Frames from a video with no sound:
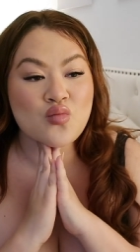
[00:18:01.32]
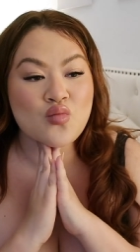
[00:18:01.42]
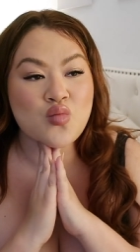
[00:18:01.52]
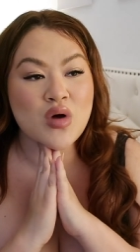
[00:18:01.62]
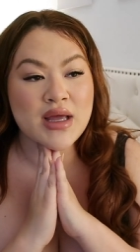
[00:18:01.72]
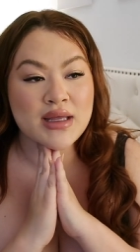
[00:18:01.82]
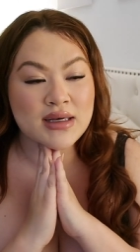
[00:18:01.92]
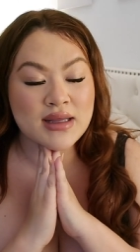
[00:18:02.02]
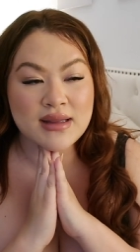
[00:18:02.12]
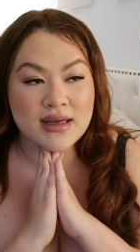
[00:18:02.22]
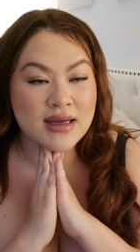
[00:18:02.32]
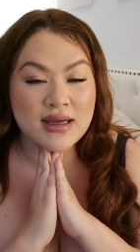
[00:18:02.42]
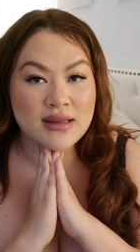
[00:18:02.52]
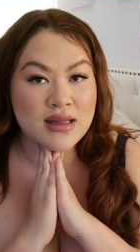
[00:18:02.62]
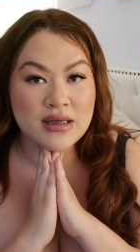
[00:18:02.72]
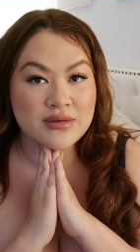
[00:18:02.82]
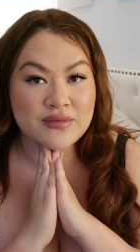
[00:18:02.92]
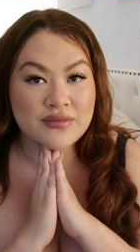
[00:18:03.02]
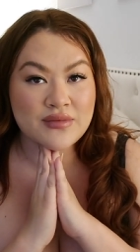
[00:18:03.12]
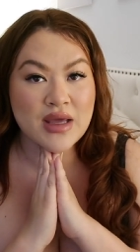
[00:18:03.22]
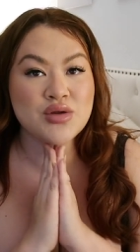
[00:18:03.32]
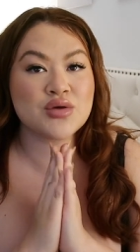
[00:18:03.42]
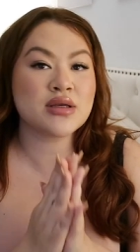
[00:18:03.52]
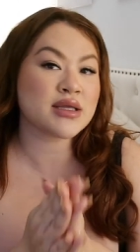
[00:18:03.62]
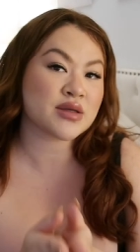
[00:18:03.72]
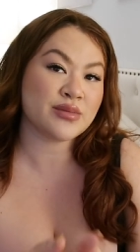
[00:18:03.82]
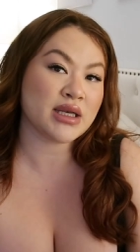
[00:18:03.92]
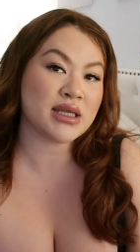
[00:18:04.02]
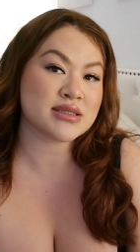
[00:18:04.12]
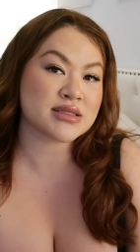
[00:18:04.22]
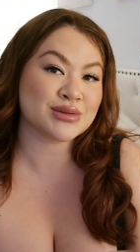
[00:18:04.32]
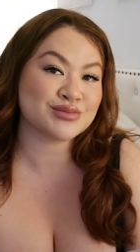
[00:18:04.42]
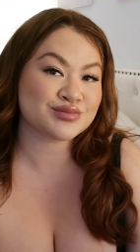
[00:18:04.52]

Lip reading: one that I love, and you can get their minis,